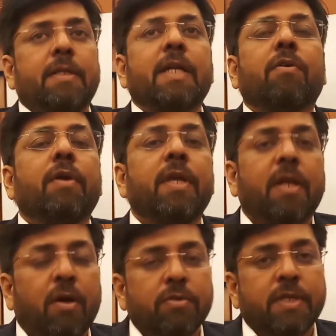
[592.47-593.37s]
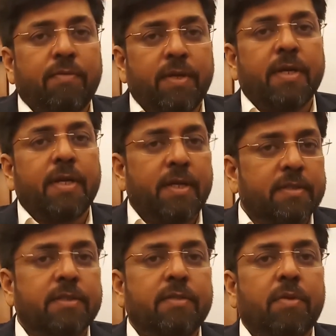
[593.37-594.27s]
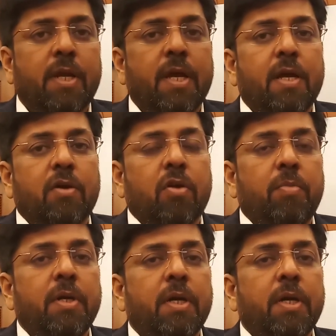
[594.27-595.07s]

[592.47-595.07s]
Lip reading: That already announced that we are in discussion with Haryana government.